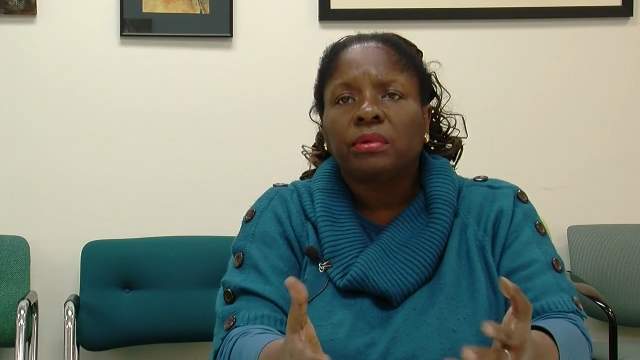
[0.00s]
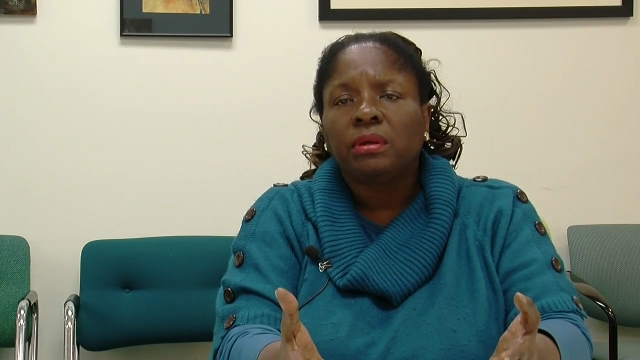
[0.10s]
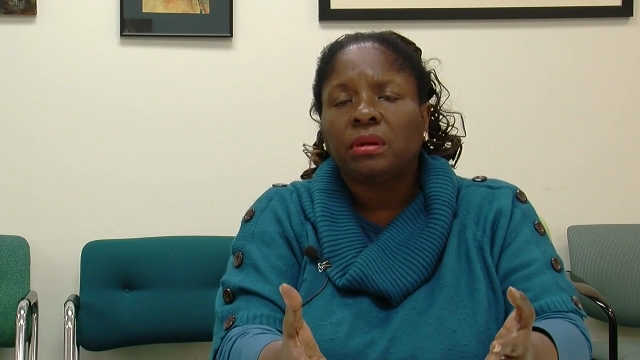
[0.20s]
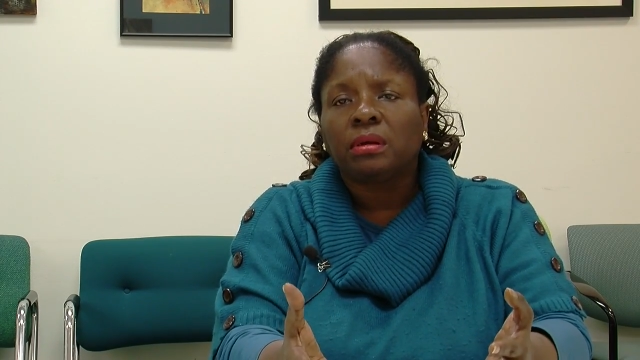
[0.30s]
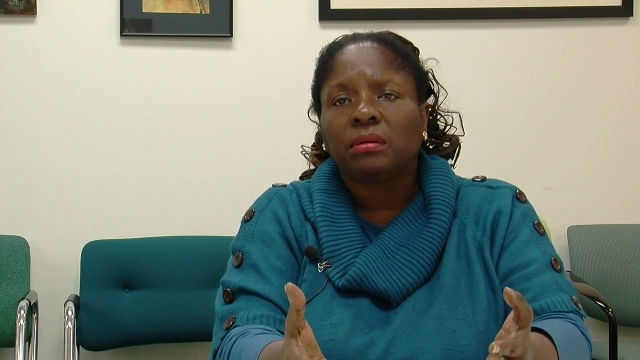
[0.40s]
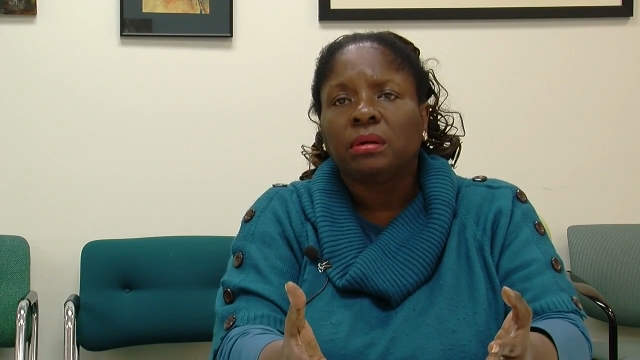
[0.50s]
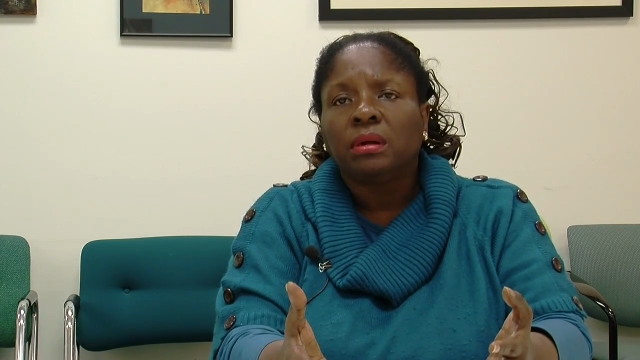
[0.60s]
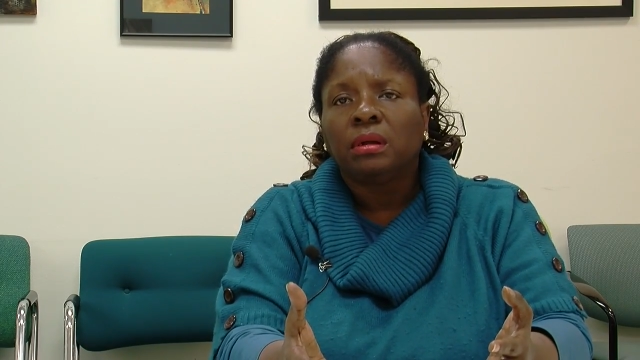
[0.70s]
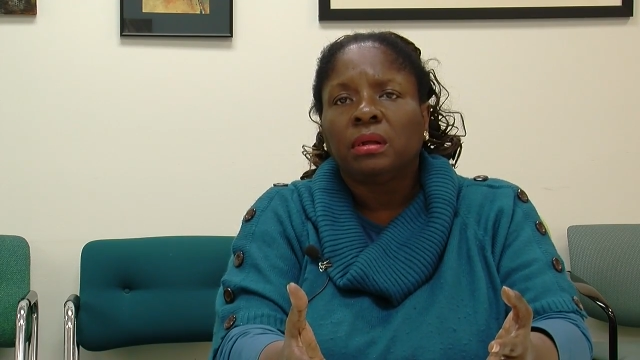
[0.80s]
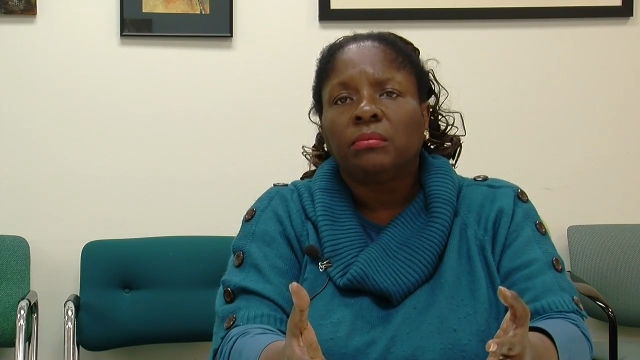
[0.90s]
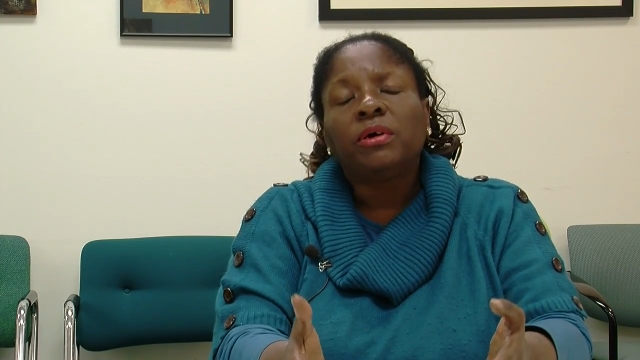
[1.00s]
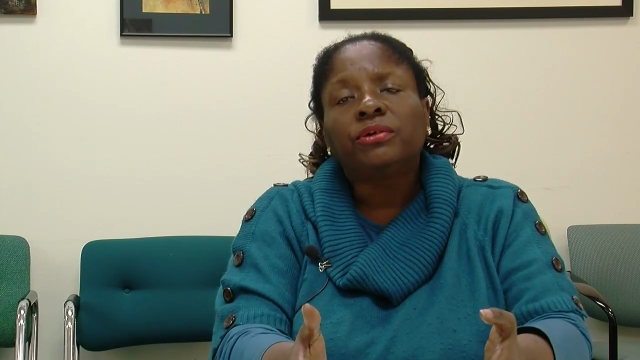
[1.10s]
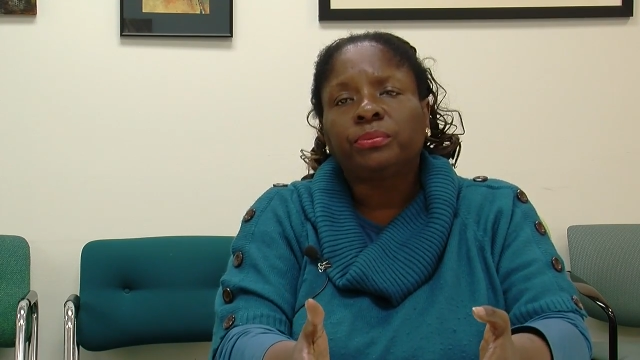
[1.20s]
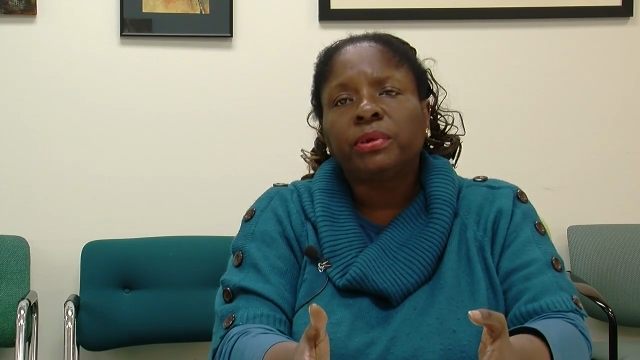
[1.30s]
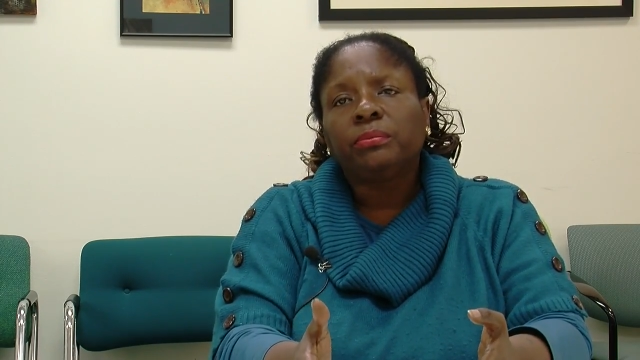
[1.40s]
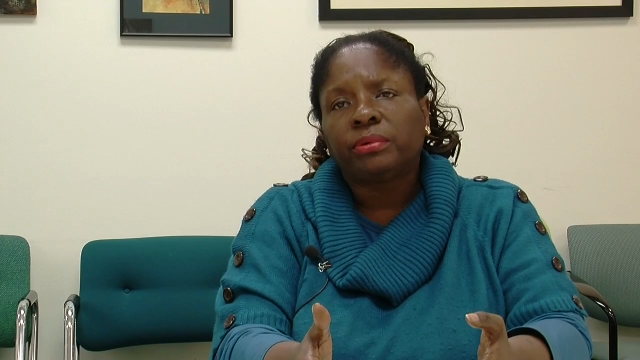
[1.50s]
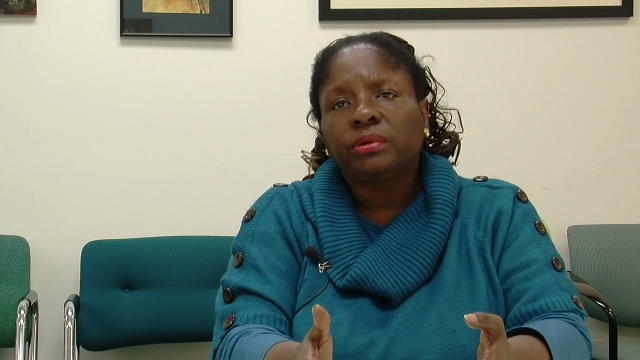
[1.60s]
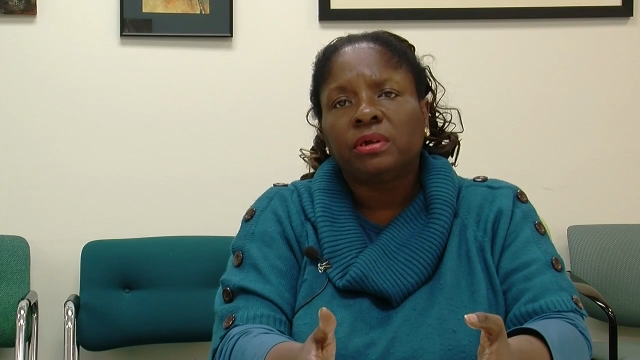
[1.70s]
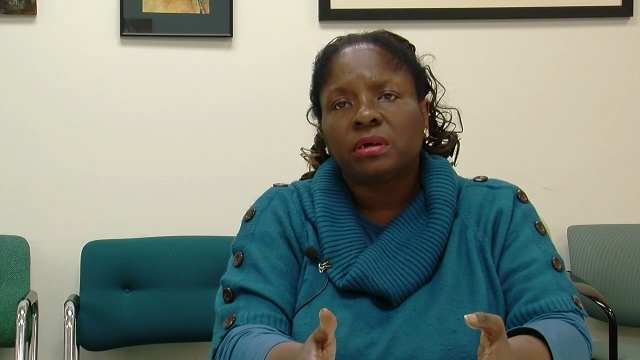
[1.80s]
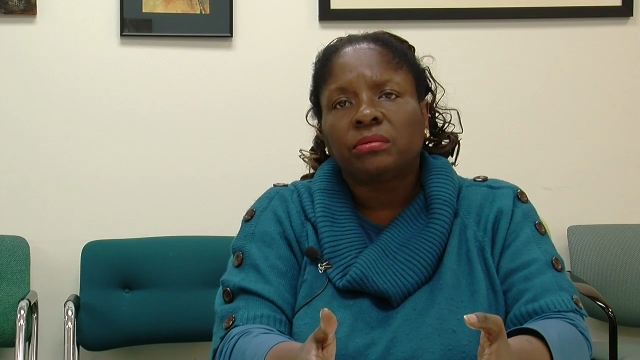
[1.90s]
You know, most people
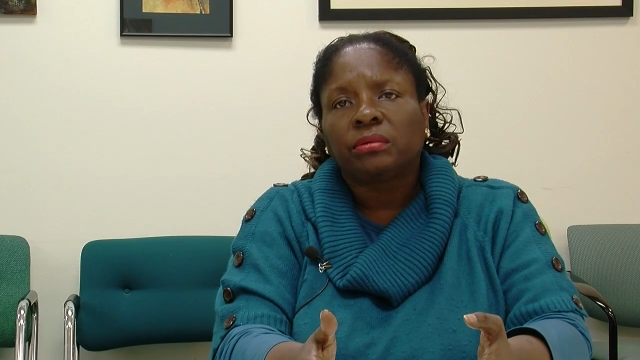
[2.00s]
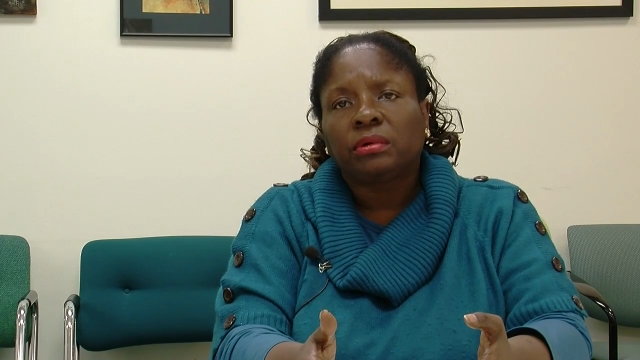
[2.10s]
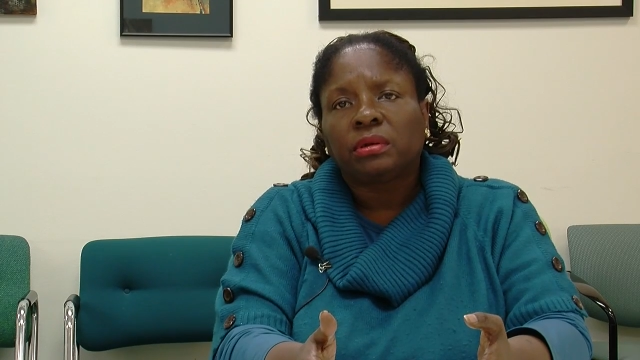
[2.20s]
don't.